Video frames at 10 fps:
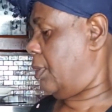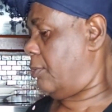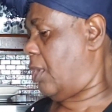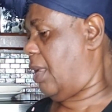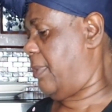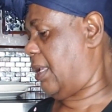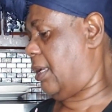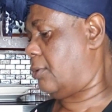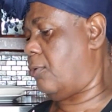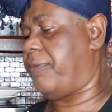I'm gonna make
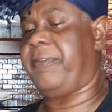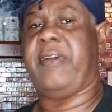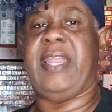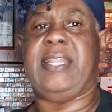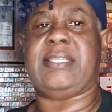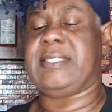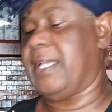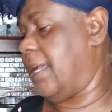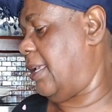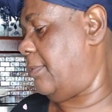it cook for a little
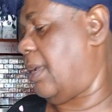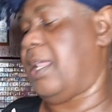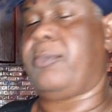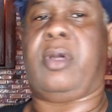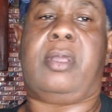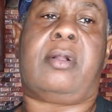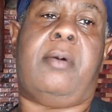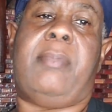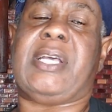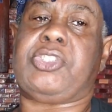time, and I'm gonna
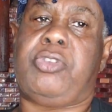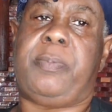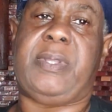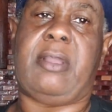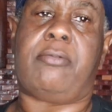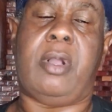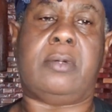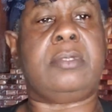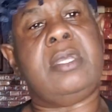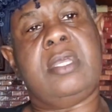come back, scrape it
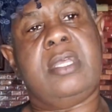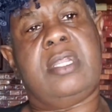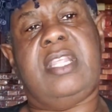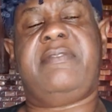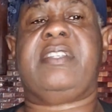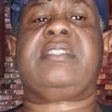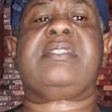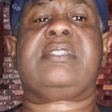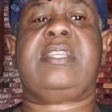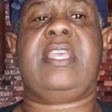around, leave it to
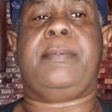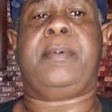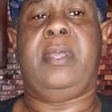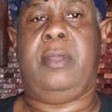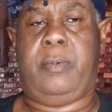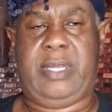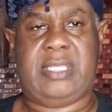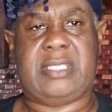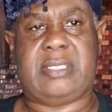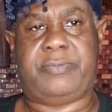steep. When
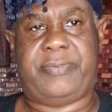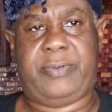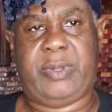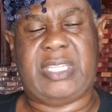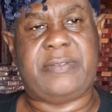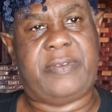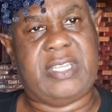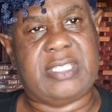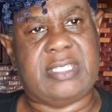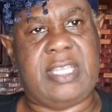it's
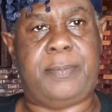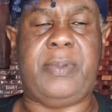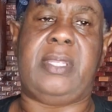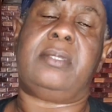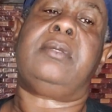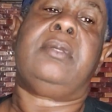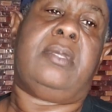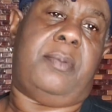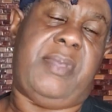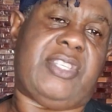finished steeping,
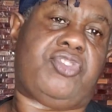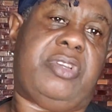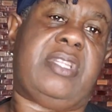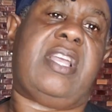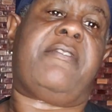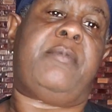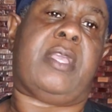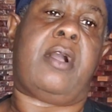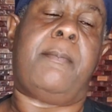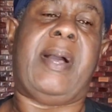I'm gonna strain it off, me
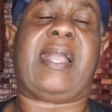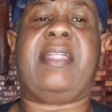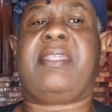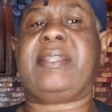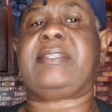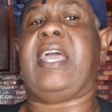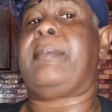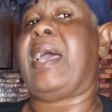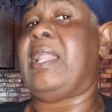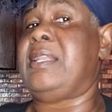come back. At that time
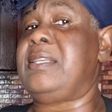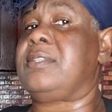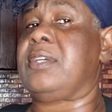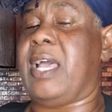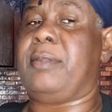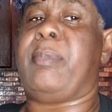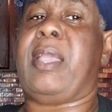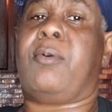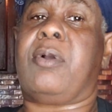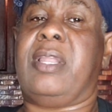I'll need to add my
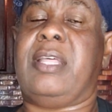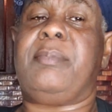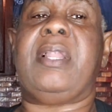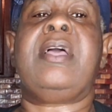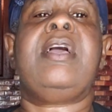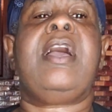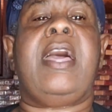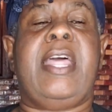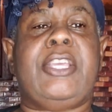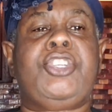coconut milk,
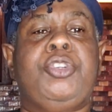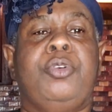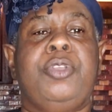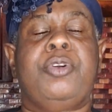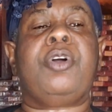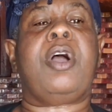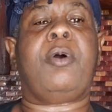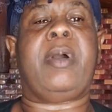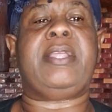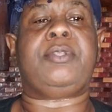and I show you
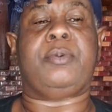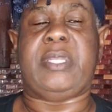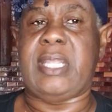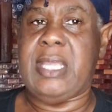how I do it.